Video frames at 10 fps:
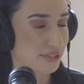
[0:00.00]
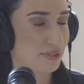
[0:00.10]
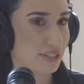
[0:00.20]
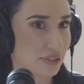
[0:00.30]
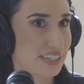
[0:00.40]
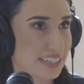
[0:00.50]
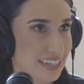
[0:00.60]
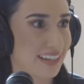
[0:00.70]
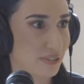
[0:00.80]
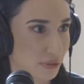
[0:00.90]
So it's good to
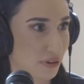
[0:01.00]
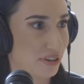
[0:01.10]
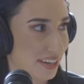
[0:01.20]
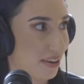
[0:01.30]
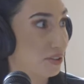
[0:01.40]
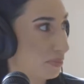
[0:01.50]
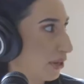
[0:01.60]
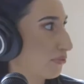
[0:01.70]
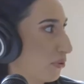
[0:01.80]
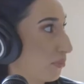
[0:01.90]
see that sort of content on the
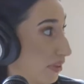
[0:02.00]
platform